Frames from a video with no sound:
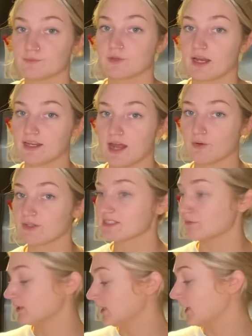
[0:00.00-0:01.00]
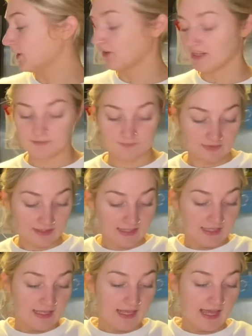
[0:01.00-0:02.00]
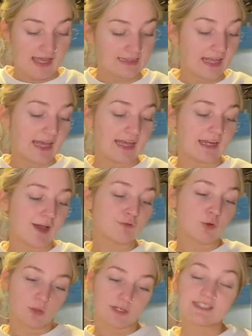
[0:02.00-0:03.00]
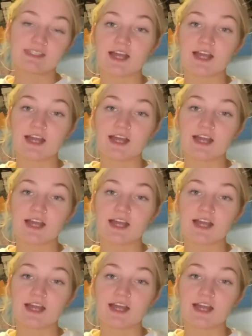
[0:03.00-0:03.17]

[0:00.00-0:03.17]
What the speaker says: right now because I'm really hungry. And then, of course,